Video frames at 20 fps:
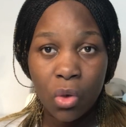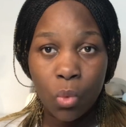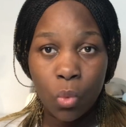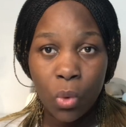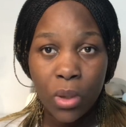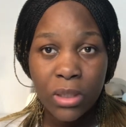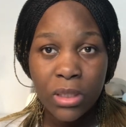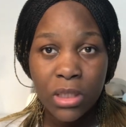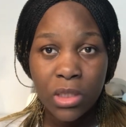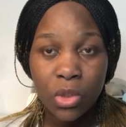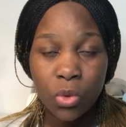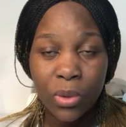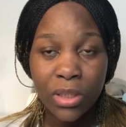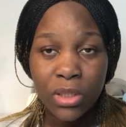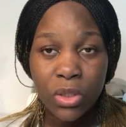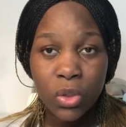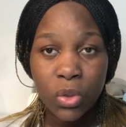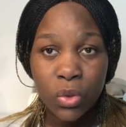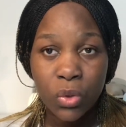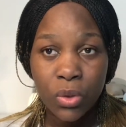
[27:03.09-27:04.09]
what you
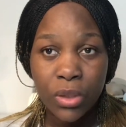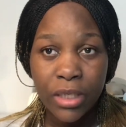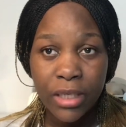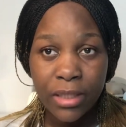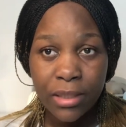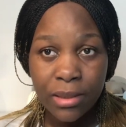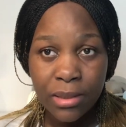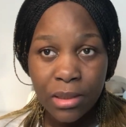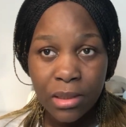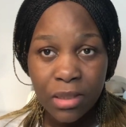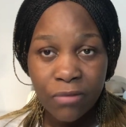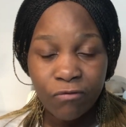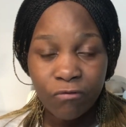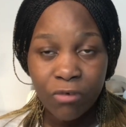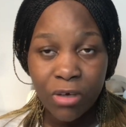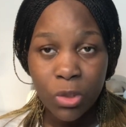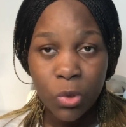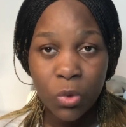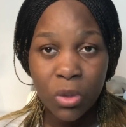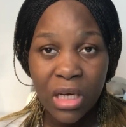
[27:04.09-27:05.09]
want to do next. If you
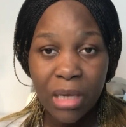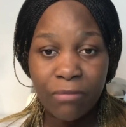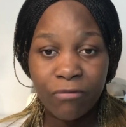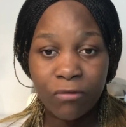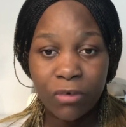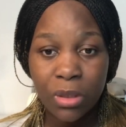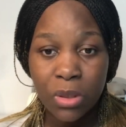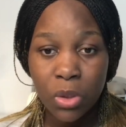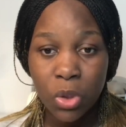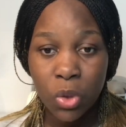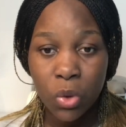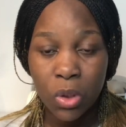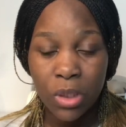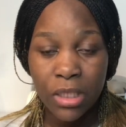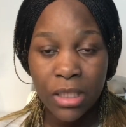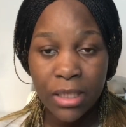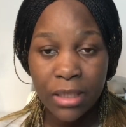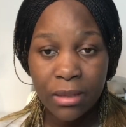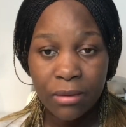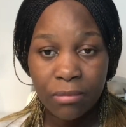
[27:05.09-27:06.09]
want to come for a social
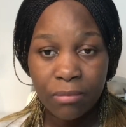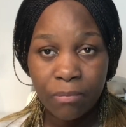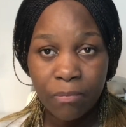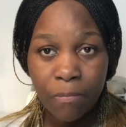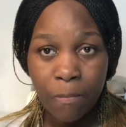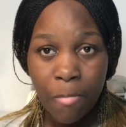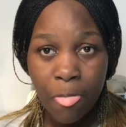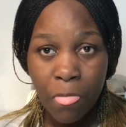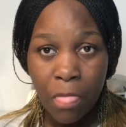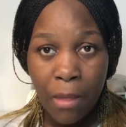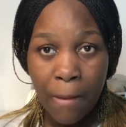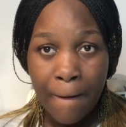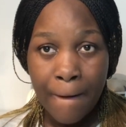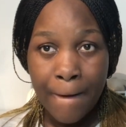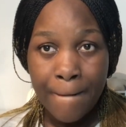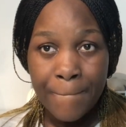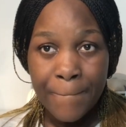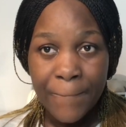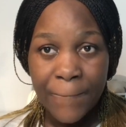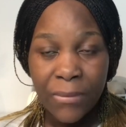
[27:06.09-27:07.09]
year,
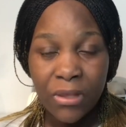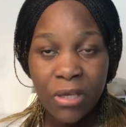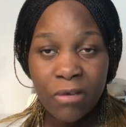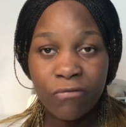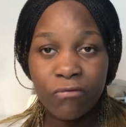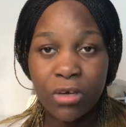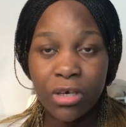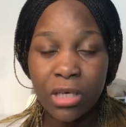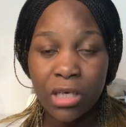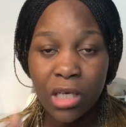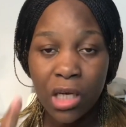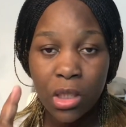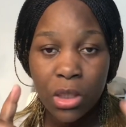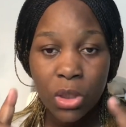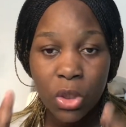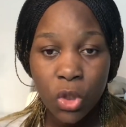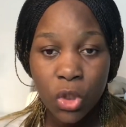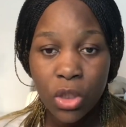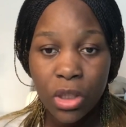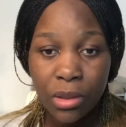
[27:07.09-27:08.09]
if you're in
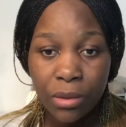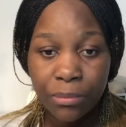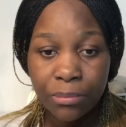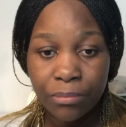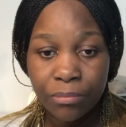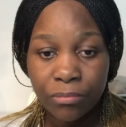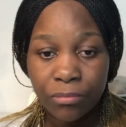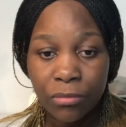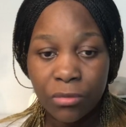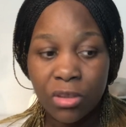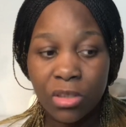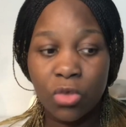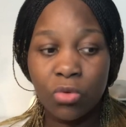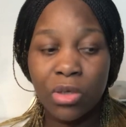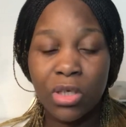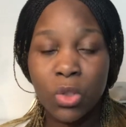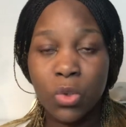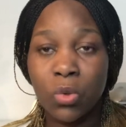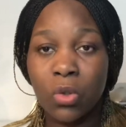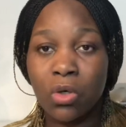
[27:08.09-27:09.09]
Austria, you
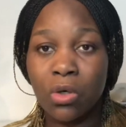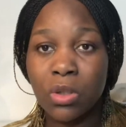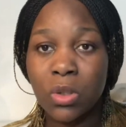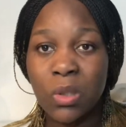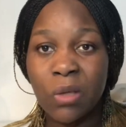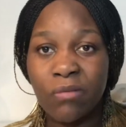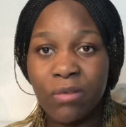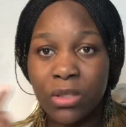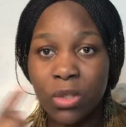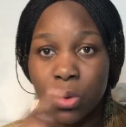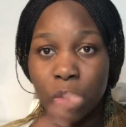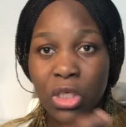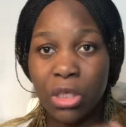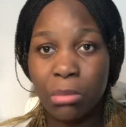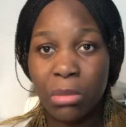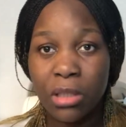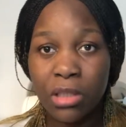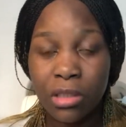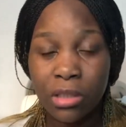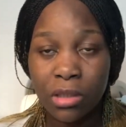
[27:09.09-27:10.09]
want to cross over to
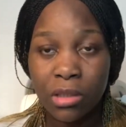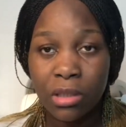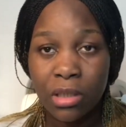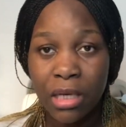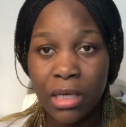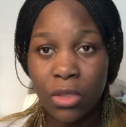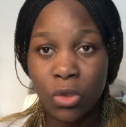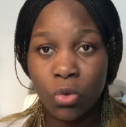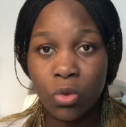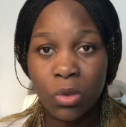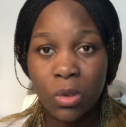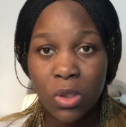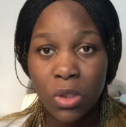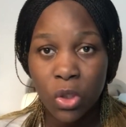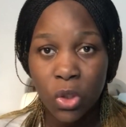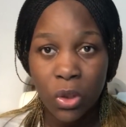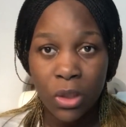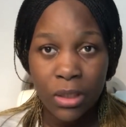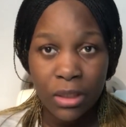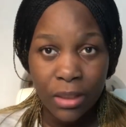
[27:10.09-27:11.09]
Germany and do
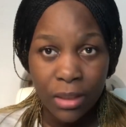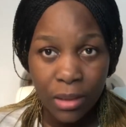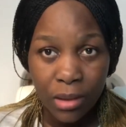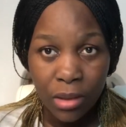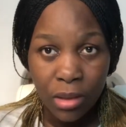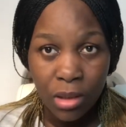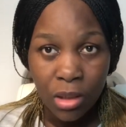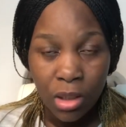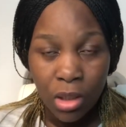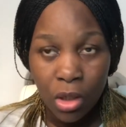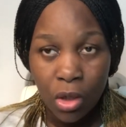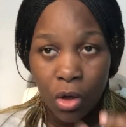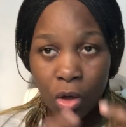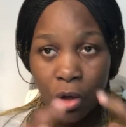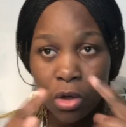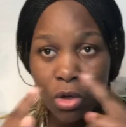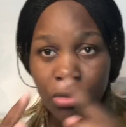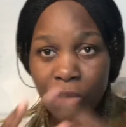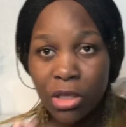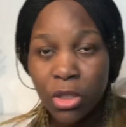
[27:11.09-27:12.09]
social year,
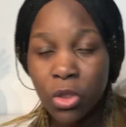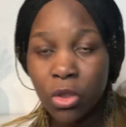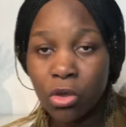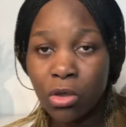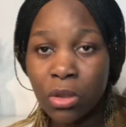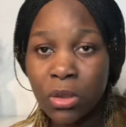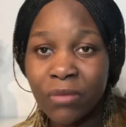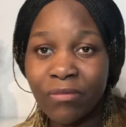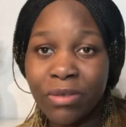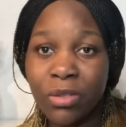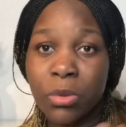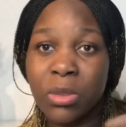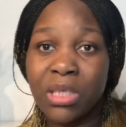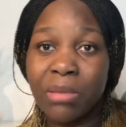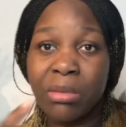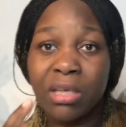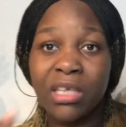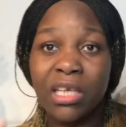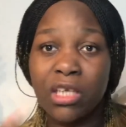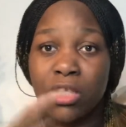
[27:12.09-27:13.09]
or you want to cross over to
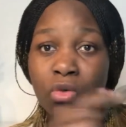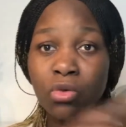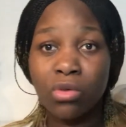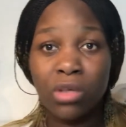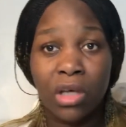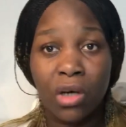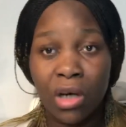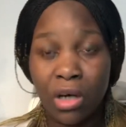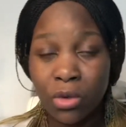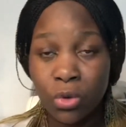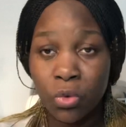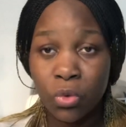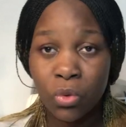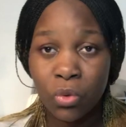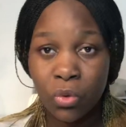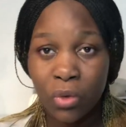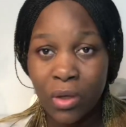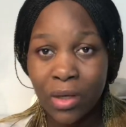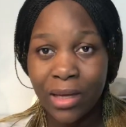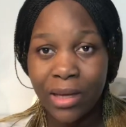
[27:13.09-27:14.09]
Germany and
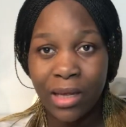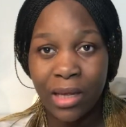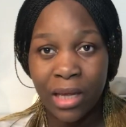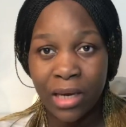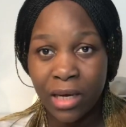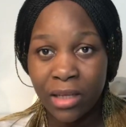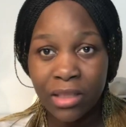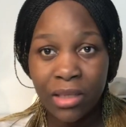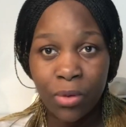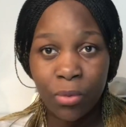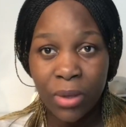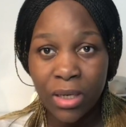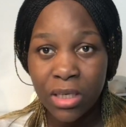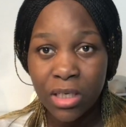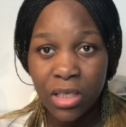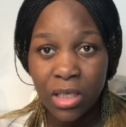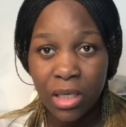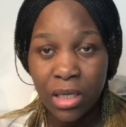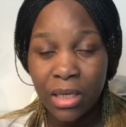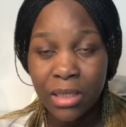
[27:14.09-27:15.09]
do another 1
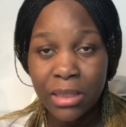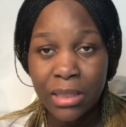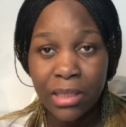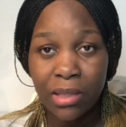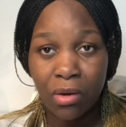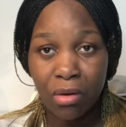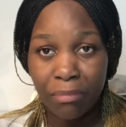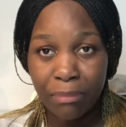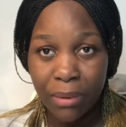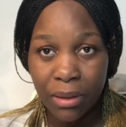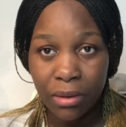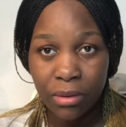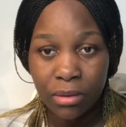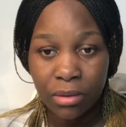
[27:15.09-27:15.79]
year as an au pair,